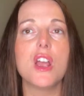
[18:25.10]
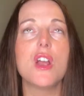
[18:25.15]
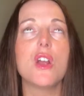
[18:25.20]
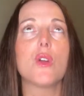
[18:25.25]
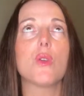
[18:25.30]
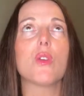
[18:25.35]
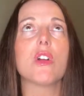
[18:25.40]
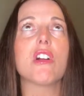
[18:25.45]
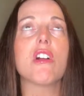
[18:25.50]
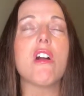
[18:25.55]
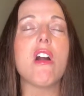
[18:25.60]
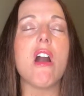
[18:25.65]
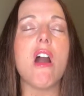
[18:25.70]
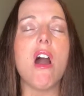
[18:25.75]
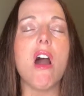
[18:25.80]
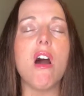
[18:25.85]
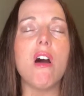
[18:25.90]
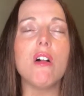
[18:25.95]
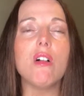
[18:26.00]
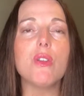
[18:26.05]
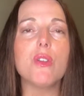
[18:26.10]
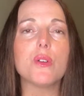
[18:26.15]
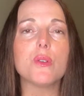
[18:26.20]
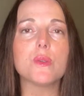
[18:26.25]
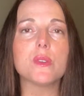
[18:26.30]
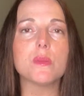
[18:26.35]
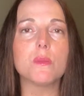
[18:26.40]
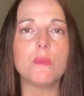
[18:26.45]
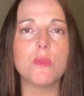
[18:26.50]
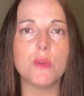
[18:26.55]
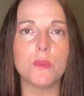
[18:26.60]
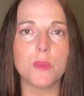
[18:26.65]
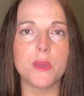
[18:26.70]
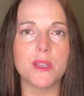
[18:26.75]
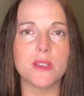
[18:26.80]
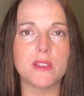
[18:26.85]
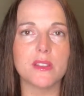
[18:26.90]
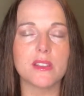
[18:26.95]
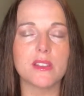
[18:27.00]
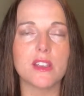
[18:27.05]
Recall those
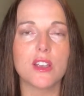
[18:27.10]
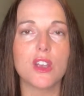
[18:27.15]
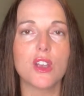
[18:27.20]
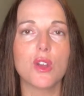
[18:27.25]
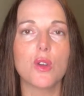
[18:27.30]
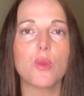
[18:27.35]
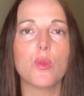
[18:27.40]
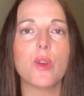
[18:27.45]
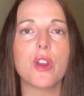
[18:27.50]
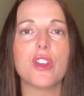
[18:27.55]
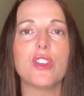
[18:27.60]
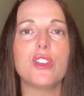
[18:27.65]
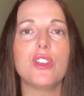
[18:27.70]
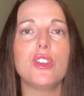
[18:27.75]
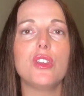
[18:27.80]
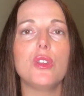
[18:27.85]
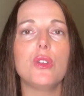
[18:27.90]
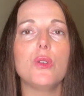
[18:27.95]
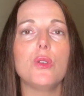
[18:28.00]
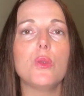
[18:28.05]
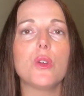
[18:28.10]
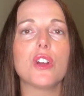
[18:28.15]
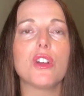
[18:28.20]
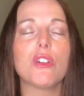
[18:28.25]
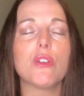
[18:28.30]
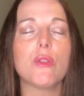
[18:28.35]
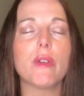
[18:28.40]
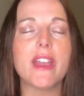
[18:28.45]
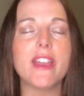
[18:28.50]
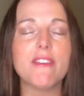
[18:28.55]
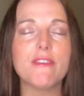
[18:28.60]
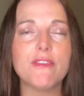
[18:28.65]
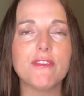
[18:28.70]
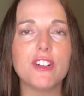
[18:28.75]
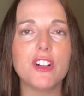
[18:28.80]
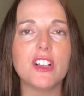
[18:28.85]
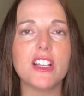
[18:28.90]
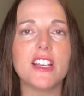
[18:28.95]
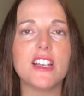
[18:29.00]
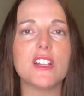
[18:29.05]
moments where you were
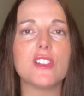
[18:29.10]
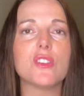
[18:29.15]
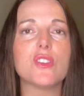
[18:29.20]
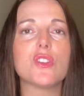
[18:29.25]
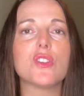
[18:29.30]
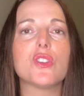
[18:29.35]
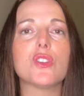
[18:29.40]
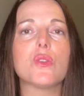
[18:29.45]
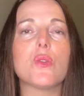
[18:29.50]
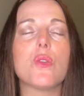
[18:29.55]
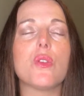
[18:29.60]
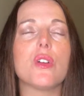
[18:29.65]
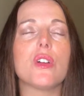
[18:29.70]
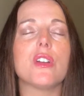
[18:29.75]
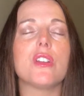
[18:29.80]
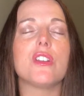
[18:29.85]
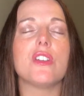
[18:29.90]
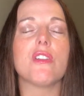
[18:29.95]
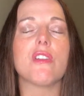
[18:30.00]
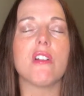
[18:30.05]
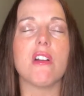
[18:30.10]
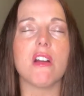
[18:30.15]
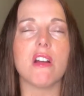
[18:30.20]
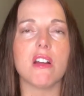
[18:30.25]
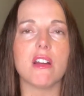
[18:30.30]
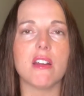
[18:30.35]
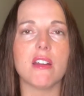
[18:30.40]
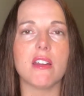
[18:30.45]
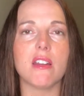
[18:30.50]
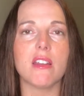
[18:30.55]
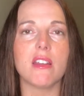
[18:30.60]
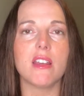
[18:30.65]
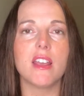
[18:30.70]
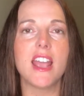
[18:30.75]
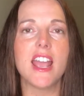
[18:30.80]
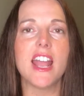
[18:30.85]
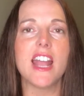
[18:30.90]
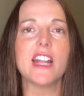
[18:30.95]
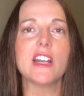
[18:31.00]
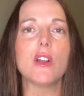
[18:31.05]
grateful and it soared your heart,
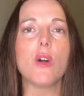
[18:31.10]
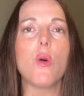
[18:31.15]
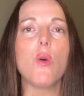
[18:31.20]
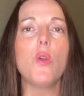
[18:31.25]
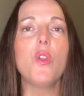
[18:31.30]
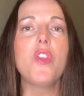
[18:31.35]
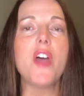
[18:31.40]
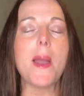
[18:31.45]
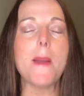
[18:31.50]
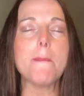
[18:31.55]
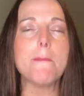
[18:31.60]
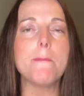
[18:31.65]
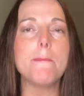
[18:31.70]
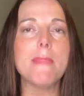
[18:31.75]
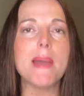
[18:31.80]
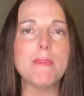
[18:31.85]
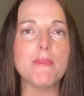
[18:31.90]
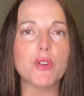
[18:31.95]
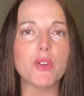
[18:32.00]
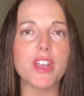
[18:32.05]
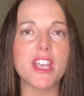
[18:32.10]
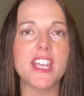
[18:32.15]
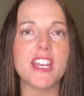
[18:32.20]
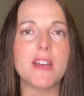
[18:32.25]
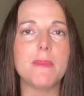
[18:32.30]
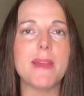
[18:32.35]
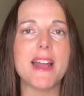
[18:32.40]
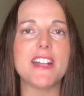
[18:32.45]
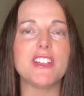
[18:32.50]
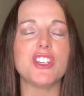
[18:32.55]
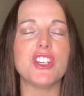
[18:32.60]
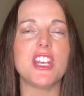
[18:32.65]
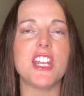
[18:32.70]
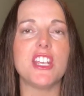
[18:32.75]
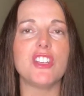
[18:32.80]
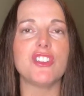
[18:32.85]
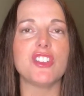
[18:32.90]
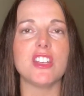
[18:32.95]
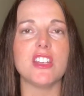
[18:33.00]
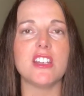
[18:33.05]
and hold that memory and
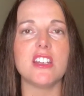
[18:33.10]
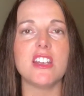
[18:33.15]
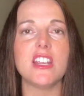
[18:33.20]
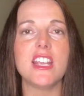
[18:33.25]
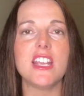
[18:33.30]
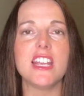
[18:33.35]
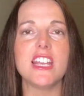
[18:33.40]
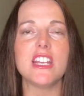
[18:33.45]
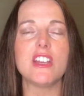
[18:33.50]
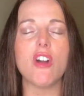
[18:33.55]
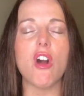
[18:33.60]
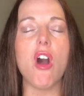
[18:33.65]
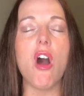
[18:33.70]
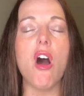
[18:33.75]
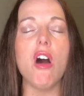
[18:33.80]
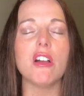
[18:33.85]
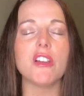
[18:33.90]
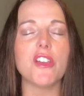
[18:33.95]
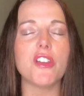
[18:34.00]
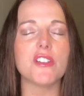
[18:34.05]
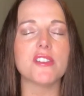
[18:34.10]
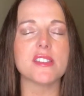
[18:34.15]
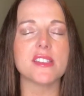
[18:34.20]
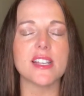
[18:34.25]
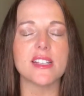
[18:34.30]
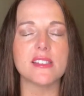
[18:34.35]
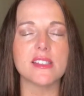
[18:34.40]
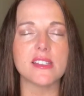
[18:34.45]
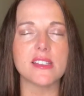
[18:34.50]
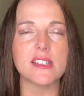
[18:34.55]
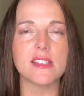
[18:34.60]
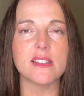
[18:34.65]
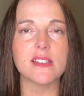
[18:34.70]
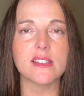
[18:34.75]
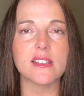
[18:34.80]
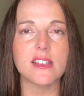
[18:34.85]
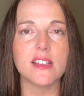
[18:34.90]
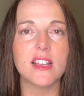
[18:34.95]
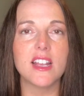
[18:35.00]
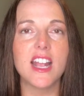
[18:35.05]
imagination in all your senses.
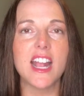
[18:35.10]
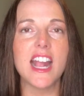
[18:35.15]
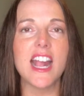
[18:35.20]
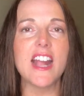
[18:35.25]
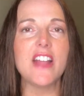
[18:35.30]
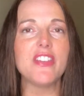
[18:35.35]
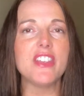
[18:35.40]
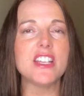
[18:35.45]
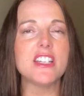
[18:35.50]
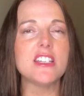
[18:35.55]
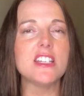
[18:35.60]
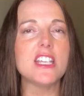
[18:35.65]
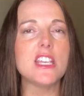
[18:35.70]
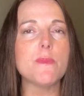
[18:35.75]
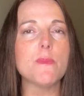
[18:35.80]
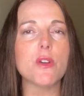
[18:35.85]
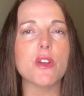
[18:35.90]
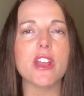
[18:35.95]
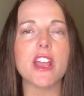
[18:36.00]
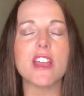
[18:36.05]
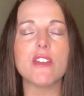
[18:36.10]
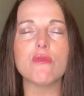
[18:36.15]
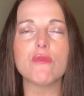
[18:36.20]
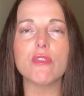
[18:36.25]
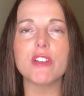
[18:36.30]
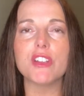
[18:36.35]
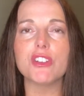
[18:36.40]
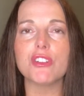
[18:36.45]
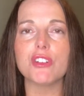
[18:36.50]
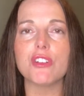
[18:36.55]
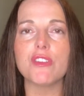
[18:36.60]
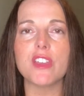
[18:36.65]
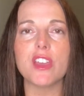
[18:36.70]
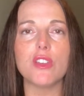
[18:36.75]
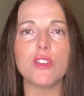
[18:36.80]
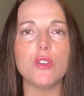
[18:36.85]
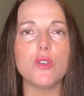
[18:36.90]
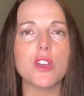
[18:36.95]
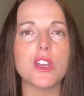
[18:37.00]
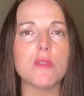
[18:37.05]
And the deeper and richer that
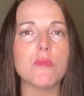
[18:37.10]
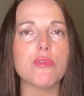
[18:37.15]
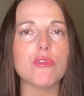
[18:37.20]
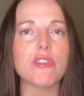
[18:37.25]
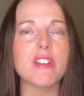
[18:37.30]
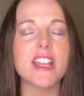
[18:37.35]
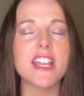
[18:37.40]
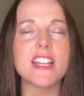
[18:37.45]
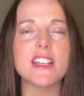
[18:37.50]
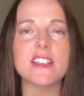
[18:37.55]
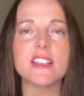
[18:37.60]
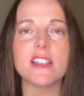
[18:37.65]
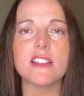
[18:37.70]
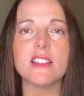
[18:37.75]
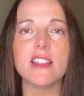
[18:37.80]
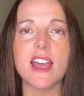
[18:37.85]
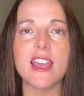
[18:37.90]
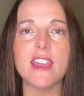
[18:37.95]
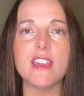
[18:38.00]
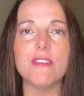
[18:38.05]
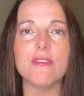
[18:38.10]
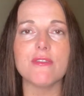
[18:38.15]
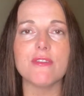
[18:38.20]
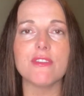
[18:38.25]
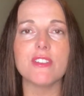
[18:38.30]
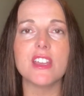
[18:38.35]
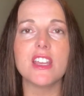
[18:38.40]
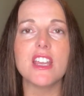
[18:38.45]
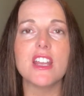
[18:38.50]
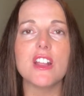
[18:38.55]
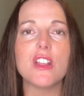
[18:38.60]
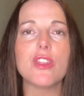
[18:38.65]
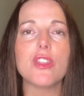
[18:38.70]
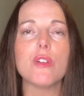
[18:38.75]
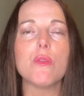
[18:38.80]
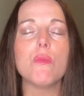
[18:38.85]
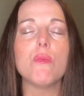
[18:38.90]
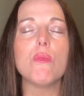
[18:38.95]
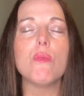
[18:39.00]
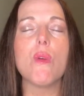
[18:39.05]
you could bring it to life, the
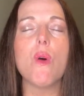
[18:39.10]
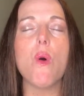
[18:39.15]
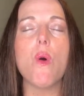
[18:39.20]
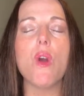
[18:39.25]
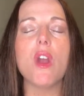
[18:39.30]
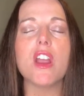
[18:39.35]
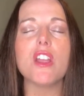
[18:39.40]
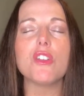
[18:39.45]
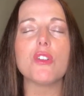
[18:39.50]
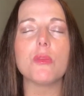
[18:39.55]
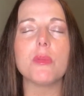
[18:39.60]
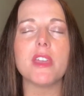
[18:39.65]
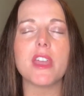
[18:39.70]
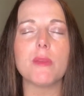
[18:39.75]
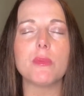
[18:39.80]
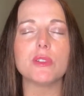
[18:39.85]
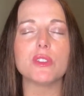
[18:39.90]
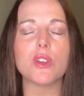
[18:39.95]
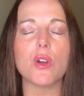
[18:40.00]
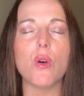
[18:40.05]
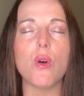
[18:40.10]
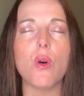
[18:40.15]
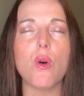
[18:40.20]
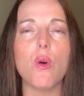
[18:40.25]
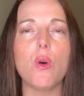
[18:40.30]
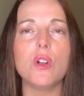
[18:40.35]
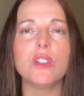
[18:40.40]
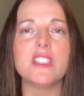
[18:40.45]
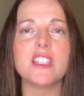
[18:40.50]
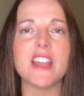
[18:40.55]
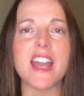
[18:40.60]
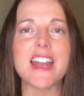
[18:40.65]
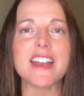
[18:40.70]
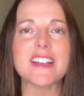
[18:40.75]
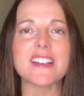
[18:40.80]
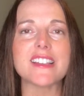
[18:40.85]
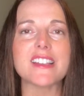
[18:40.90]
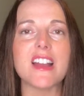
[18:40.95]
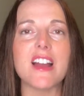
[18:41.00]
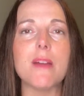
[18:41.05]
more you'll be able to hold that
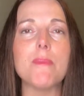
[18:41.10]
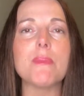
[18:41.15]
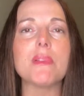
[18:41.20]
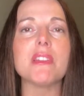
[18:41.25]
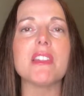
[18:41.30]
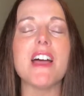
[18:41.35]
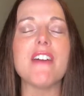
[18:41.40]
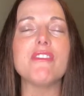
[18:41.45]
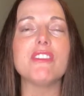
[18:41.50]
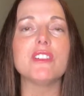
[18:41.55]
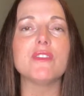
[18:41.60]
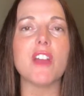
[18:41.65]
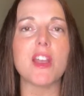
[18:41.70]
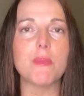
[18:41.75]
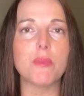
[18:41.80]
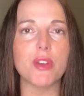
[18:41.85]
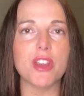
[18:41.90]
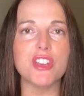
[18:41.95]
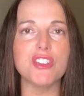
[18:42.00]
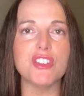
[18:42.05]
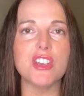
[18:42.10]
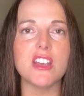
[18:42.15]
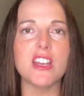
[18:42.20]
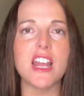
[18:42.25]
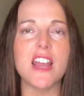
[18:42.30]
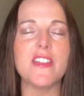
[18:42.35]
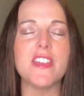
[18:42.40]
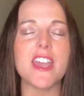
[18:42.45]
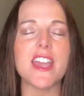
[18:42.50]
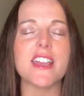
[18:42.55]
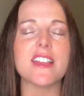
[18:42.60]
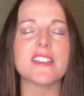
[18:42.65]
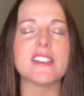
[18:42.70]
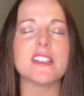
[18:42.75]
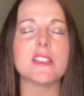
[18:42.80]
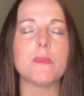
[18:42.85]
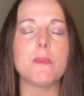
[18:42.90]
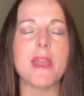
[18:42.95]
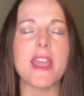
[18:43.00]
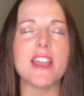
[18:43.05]
up-level vibration and the
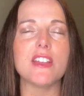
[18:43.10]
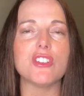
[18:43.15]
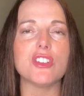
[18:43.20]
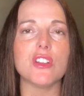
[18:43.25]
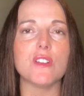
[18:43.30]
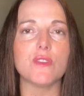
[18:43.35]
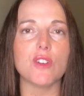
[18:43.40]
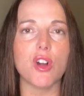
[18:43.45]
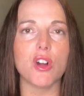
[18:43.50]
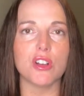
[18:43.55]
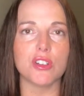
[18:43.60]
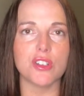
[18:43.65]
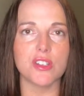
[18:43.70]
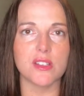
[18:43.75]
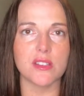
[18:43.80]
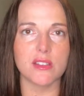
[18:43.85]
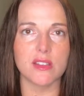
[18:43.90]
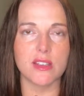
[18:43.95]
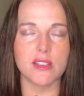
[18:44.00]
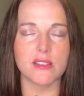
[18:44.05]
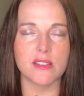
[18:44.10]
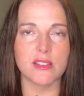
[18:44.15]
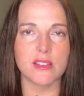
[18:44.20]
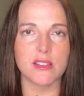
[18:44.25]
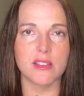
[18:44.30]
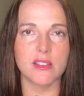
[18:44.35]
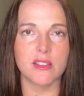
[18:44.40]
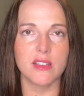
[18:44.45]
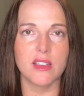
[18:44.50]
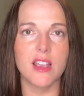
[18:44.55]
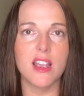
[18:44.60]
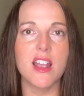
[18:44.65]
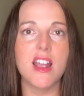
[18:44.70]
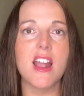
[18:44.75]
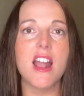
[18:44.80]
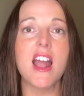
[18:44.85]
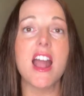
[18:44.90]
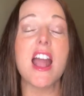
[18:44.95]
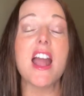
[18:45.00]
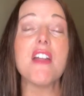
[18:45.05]
expansion of consciousness.
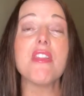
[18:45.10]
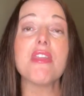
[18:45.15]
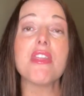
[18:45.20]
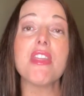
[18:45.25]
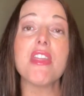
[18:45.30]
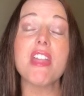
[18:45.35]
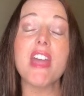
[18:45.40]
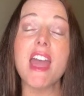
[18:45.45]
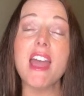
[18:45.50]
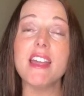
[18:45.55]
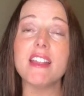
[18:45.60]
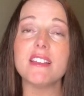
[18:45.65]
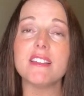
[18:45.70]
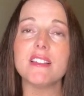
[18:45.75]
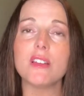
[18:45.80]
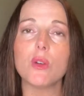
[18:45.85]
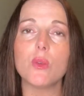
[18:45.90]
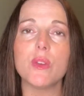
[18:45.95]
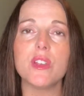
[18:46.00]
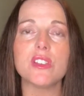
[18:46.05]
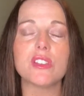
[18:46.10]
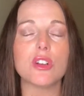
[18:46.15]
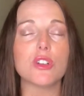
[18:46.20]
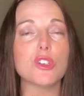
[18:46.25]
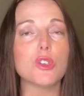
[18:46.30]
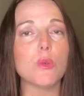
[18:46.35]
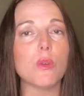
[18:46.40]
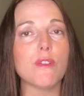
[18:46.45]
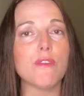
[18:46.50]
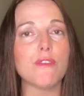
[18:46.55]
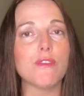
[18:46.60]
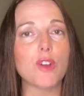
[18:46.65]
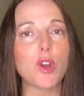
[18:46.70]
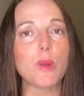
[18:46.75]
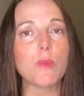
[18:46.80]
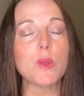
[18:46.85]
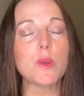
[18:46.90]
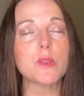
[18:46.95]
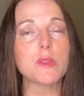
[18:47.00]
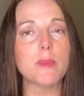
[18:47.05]
And then we start to
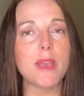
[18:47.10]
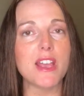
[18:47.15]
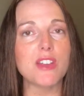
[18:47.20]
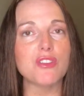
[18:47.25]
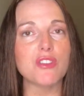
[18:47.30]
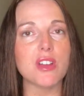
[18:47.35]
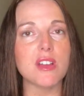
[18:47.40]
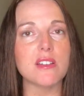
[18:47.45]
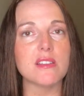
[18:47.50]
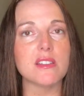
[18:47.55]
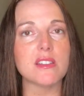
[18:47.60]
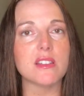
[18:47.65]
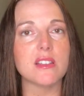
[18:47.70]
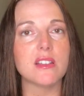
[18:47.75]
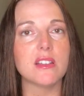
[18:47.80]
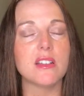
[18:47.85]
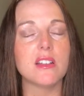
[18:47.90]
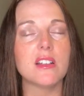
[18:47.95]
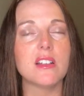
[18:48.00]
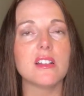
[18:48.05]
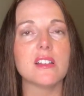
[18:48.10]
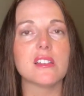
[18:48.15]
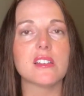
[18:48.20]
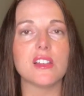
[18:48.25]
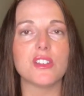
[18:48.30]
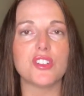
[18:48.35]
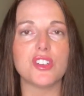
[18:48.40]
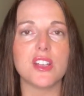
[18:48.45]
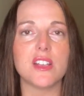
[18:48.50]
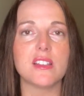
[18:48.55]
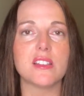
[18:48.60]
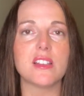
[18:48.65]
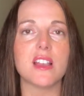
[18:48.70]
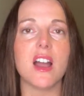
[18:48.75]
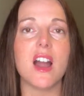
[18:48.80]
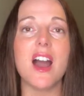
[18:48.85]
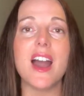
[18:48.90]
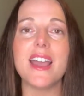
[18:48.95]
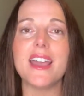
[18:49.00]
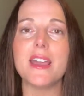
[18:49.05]
affirm those mantras, such as,
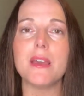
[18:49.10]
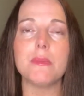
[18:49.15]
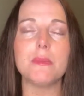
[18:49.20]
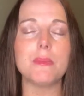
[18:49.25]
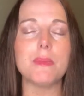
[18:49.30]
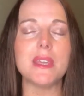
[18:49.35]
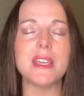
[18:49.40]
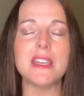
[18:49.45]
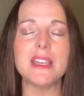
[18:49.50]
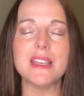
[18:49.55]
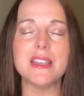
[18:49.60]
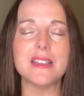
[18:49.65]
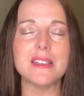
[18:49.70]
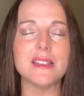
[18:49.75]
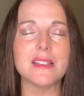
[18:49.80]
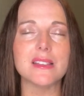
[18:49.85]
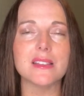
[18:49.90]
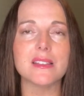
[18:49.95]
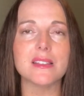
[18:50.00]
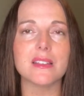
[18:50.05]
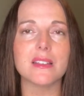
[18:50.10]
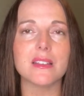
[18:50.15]
I am peace,